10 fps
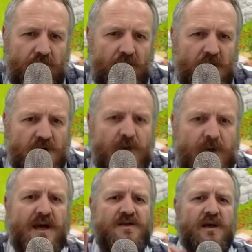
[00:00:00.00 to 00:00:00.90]

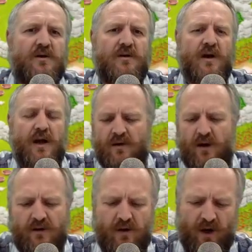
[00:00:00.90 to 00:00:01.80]
Swagtastic, good night, good
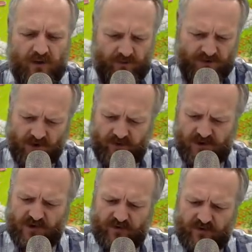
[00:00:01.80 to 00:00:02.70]
night, good night. I'm sorry,
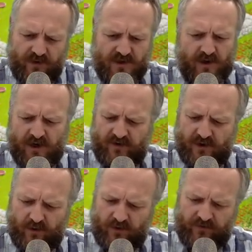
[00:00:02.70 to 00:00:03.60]
the stream is kind of
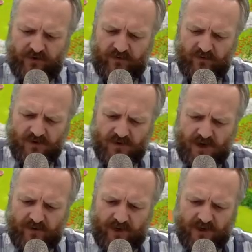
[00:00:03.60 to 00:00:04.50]
going off in the wrong
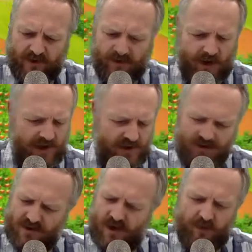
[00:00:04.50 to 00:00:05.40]
direction. Guys,
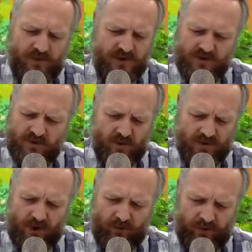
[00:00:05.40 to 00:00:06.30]
just time these
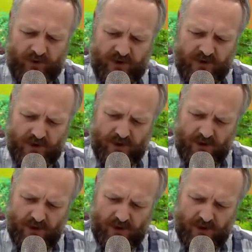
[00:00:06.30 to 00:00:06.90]
trolls out, please.